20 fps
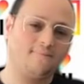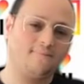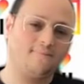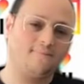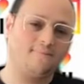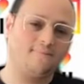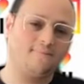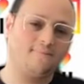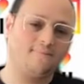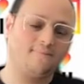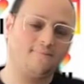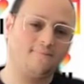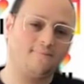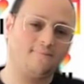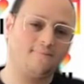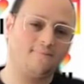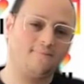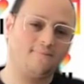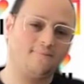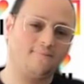
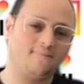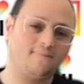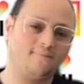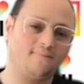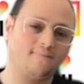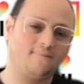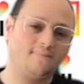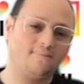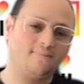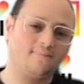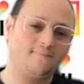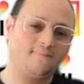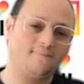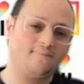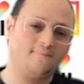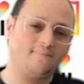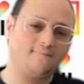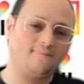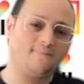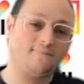
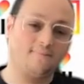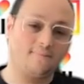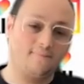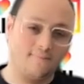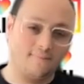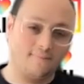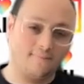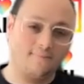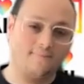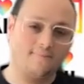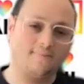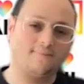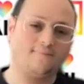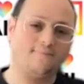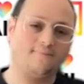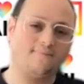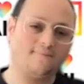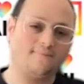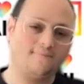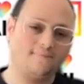
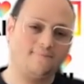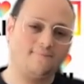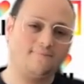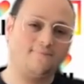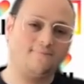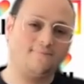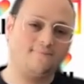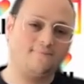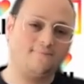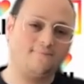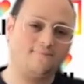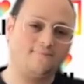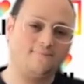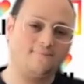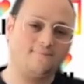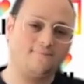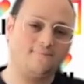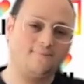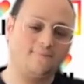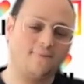
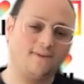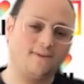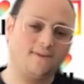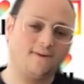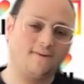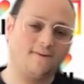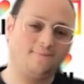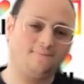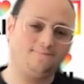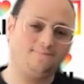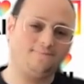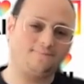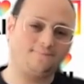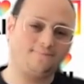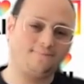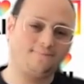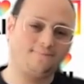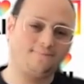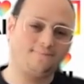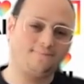
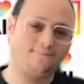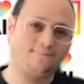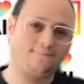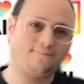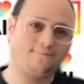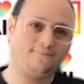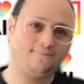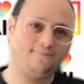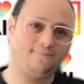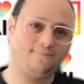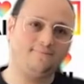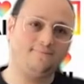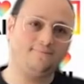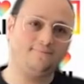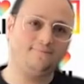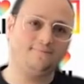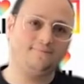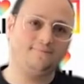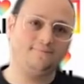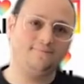
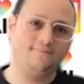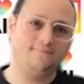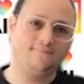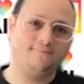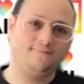[no speech]